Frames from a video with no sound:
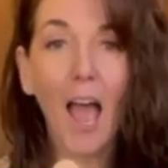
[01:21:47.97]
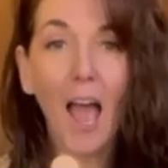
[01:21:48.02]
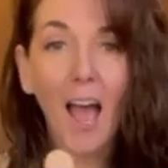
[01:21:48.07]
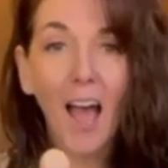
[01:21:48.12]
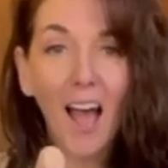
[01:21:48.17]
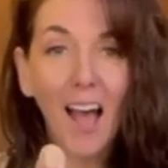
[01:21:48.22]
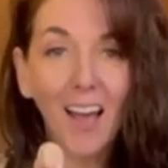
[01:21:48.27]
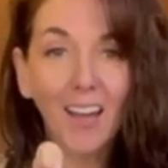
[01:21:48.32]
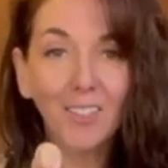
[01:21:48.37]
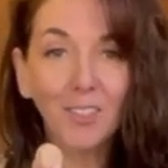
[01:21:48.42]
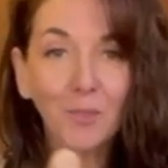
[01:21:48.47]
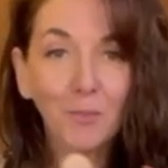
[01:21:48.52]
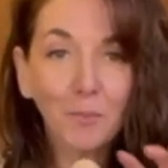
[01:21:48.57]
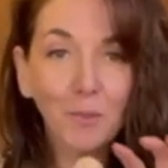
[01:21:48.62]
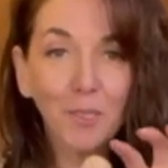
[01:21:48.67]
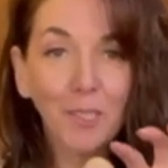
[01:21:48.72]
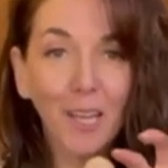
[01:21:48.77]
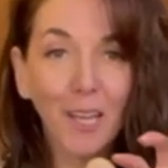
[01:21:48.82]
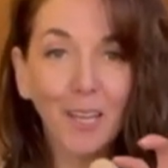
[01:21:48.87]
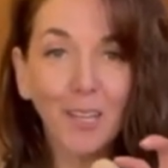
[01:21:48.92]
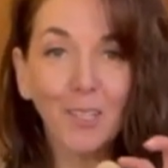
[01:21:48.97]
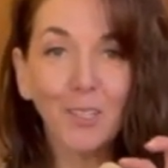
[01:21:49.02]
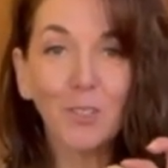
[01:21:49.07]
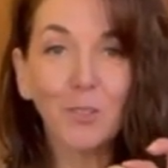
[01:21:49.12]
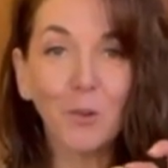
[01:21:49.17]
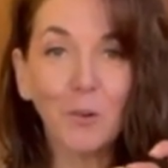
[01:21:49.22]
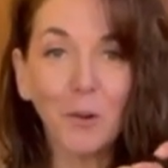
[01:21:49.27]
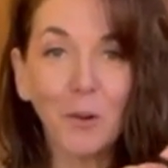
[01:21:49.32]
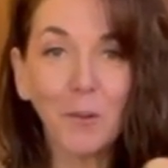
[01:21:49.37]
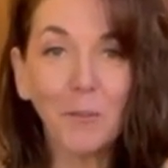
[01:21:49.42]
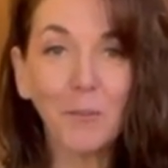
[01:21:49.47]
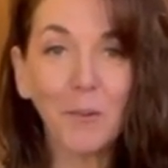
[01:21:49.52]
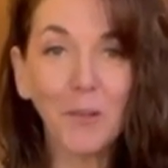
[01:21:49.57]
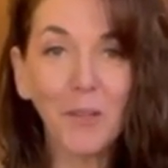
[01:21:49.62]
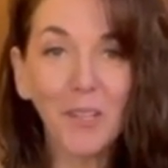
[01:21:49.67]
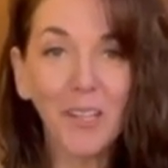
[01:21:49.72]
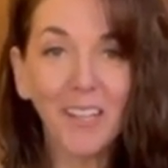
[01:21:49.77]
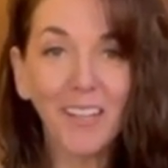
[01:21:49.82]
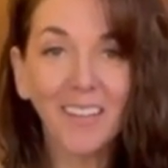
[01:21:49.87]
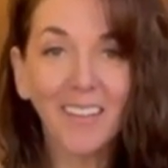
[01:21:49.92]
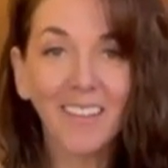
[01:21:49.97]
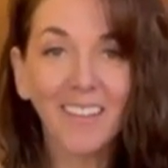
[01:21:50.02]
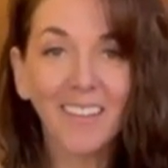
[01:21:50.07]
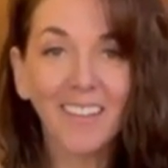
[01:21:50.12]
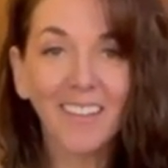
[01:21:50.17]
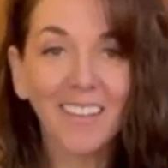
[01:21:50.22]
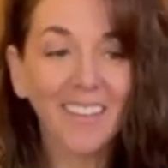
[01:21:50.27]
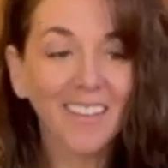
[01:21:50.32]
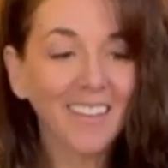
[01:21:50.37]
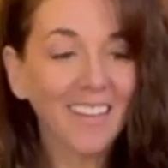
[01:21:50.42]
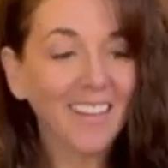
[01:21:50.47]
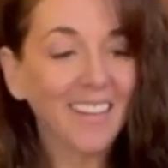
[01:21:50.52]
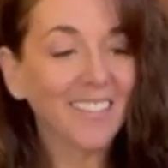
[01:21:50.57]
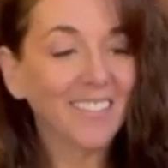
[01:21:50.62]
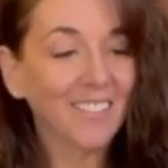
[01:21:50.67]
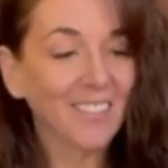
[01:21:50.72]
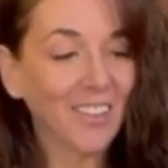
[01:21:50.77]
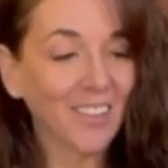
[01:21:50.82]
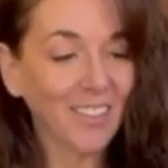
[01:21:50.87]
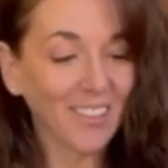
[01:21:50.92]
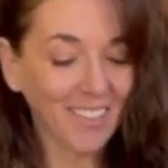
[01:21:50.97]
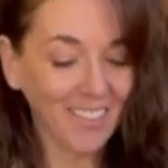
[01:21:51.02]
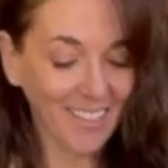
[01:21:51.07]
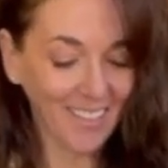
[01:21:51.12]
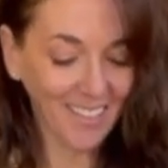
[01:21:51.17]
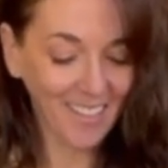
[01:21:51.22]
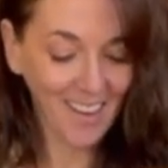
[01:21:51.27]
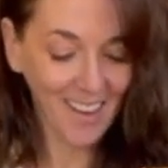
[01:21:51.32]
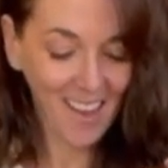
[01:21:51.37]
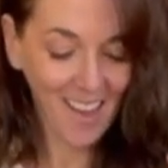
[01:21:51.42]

100% adorable. Isn't that darling?